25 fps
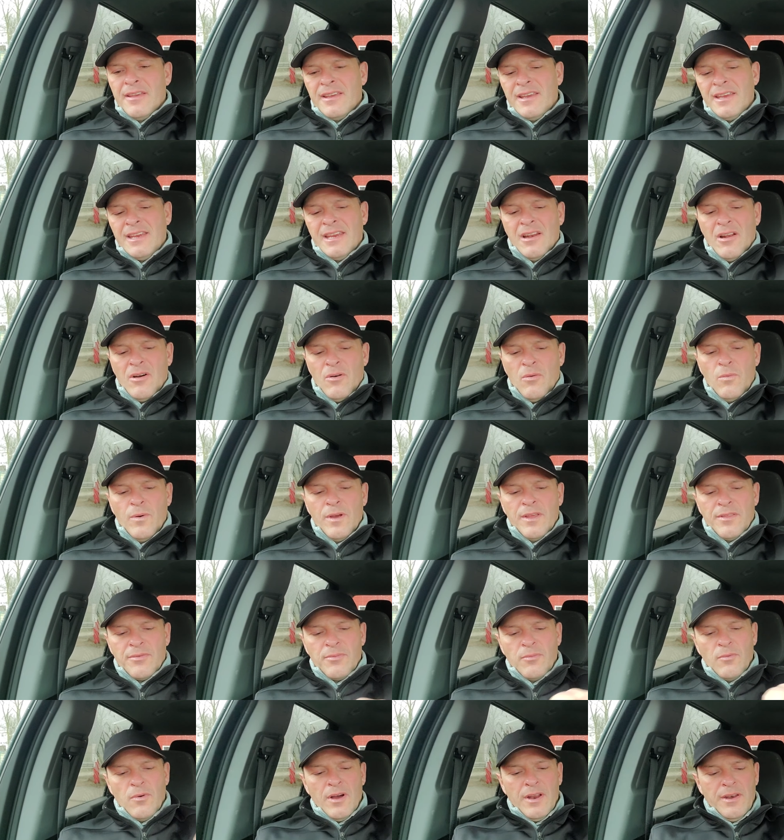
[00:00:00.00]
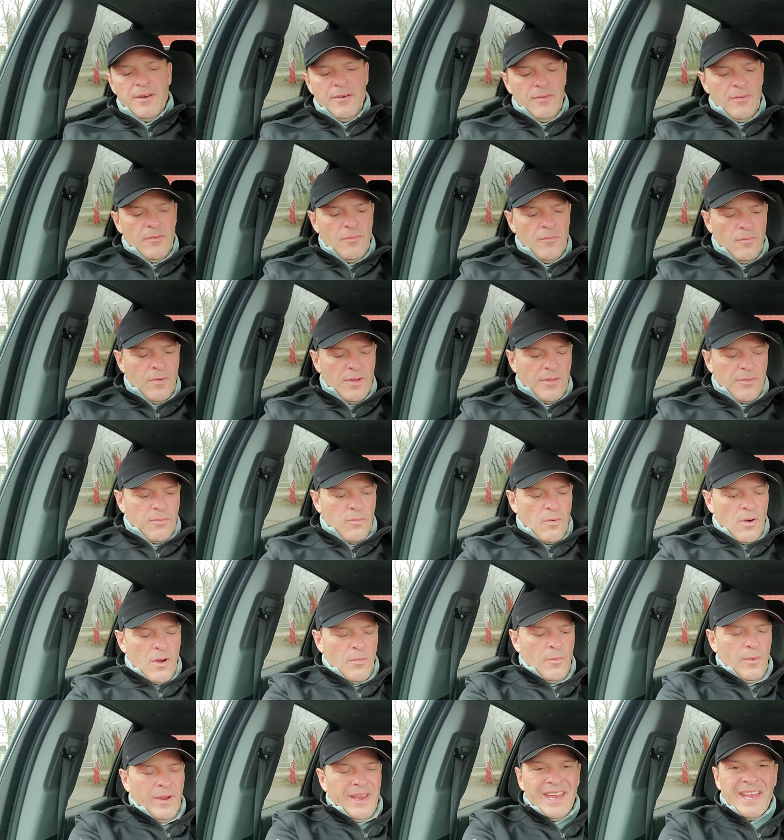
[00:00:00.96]
you know, with what with
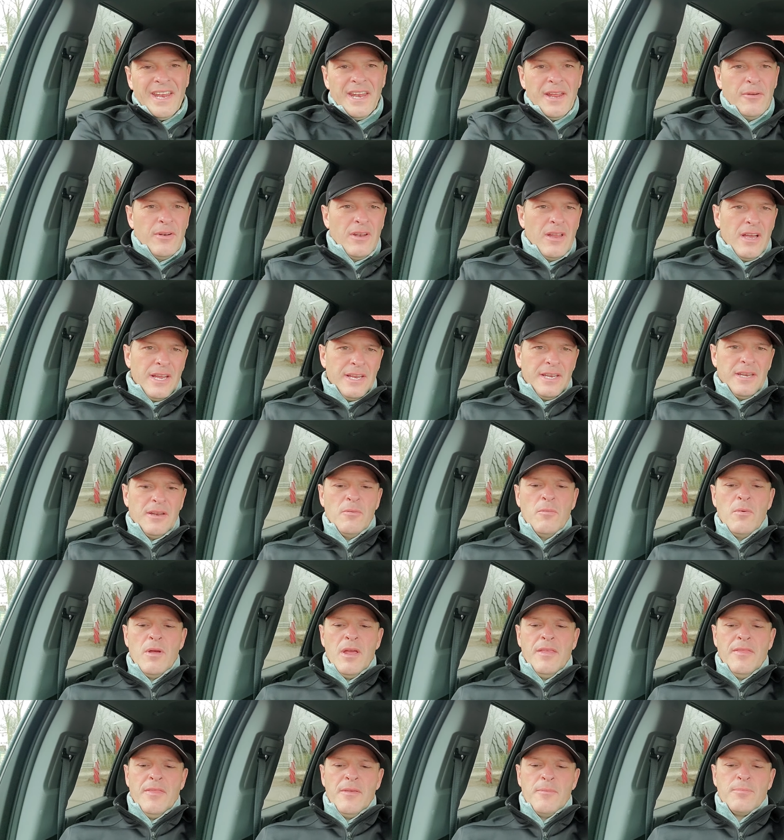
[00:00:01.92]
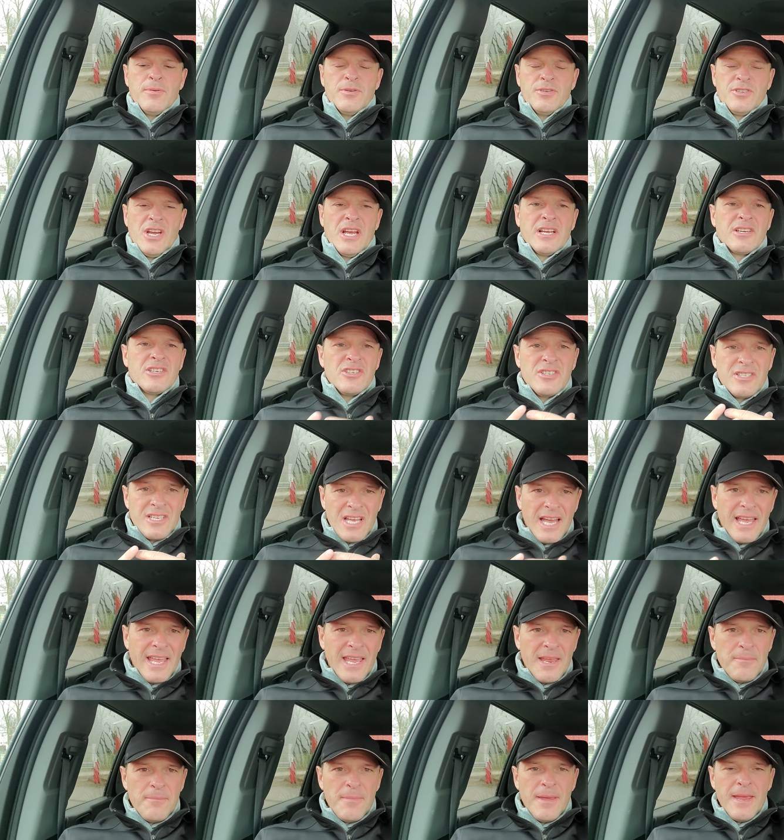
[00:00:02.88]
what we had outlined and, and the projections
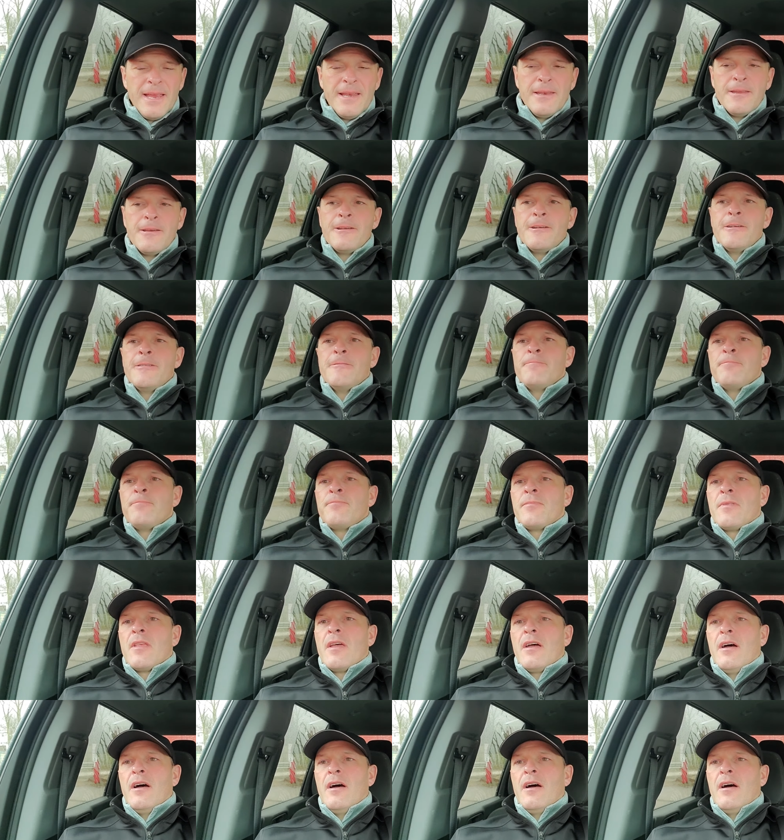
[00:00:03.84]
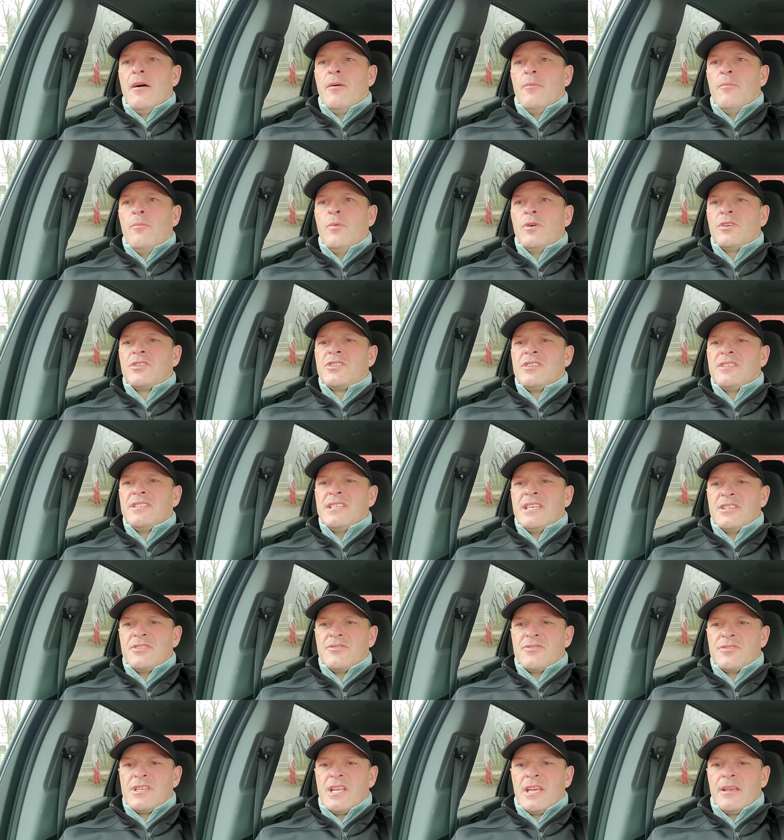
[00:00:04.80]
I had made, um, which is
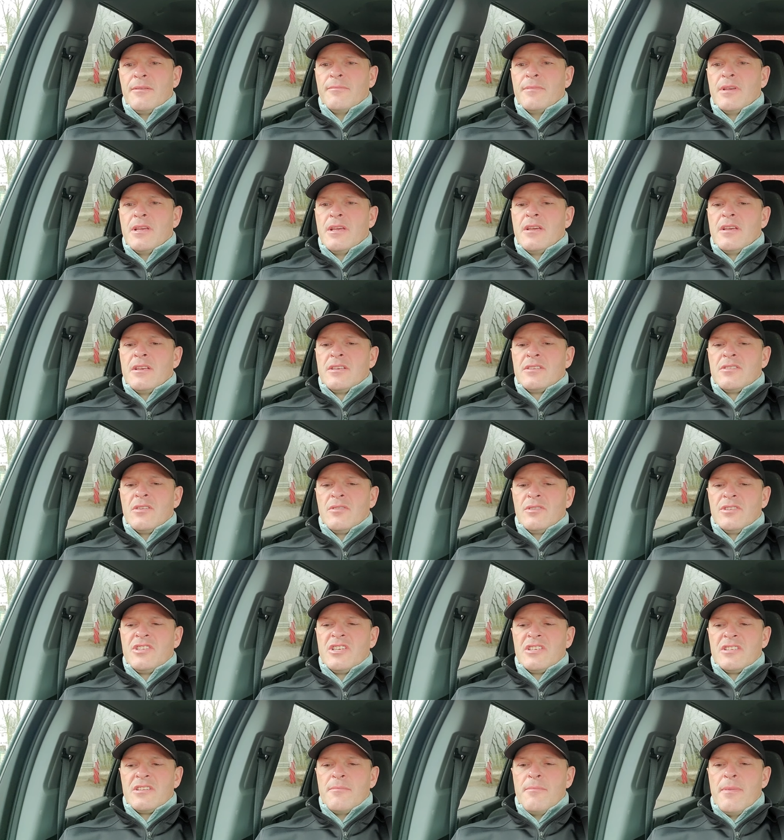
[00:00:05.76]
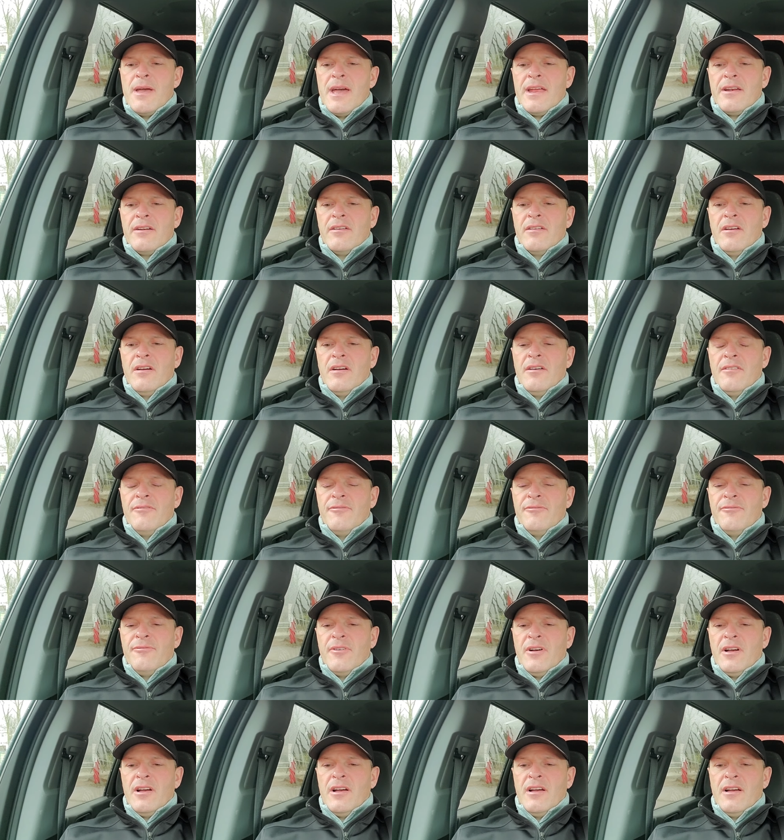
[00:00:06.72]
interesting. So it's just a matter of
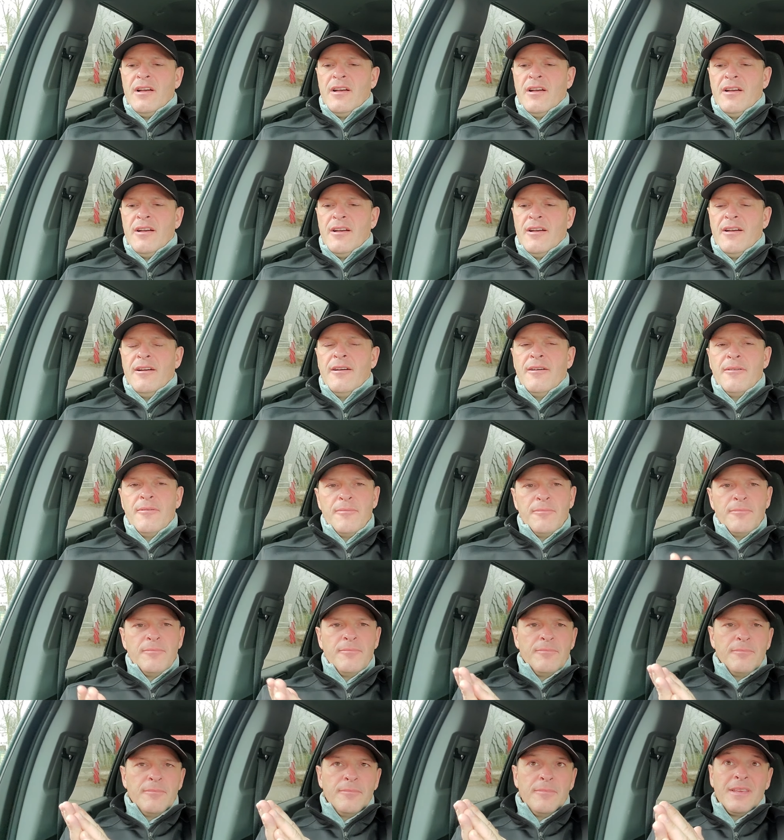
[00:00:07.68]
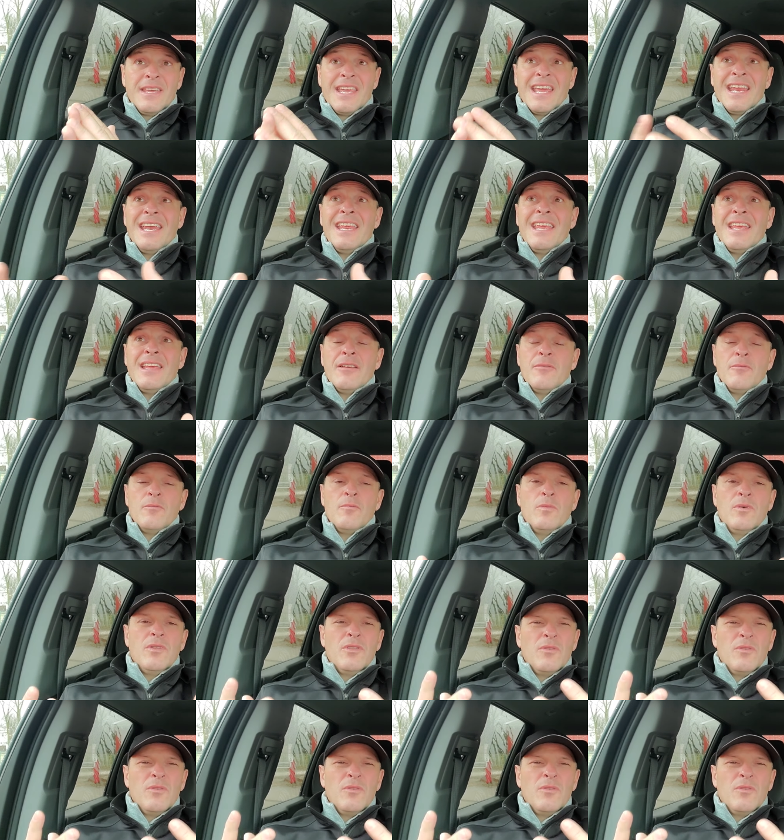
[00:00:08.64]
uh, getting